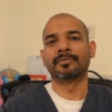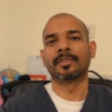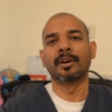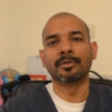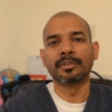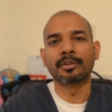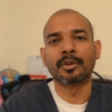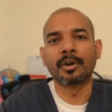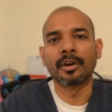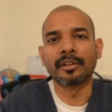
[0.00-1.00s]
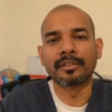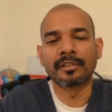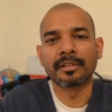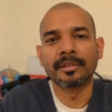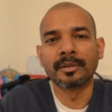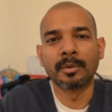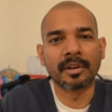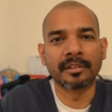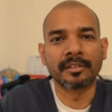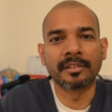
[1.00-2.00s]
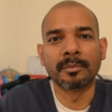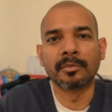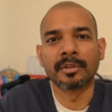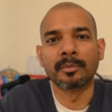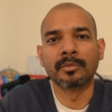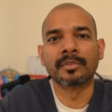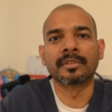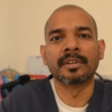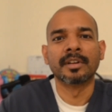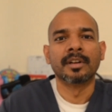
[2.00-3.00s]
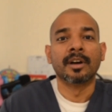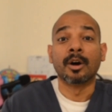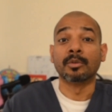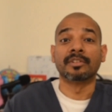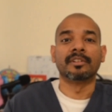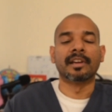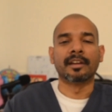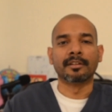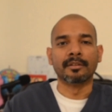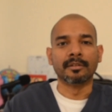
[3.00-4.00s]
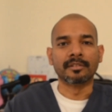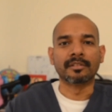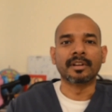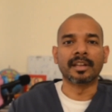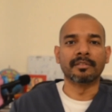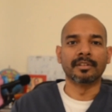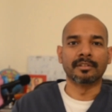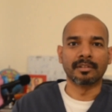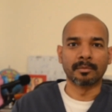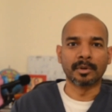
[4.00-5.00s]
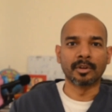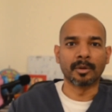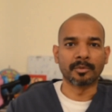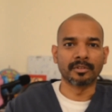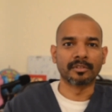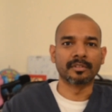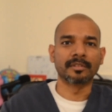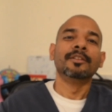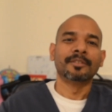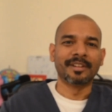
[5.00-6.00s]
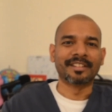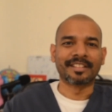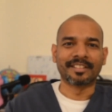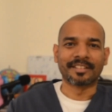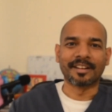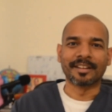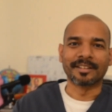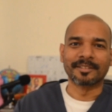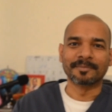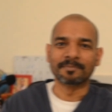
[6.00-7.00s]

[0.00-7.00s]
How is it caused? What are the symptoms? How is it diagnosed? And even the treatment options. So let's get started.